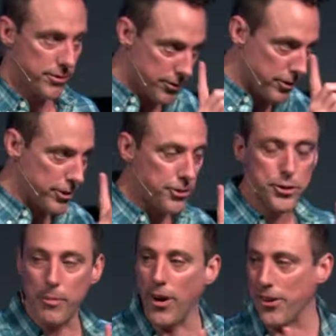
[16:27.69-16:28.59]
who's a little
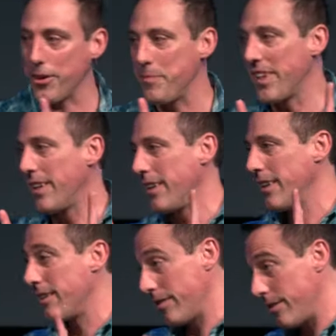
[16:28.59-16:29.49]
smarter,
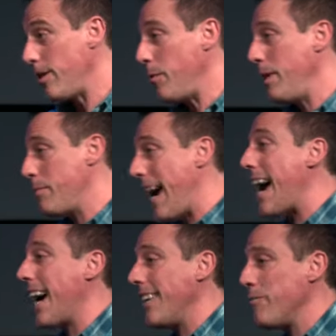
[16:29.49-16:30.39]
this is going to be
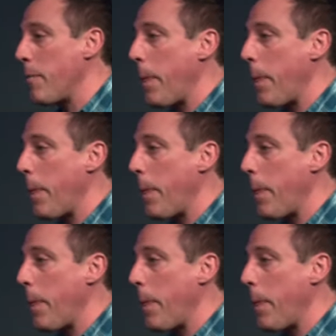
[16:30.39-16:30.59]
bad.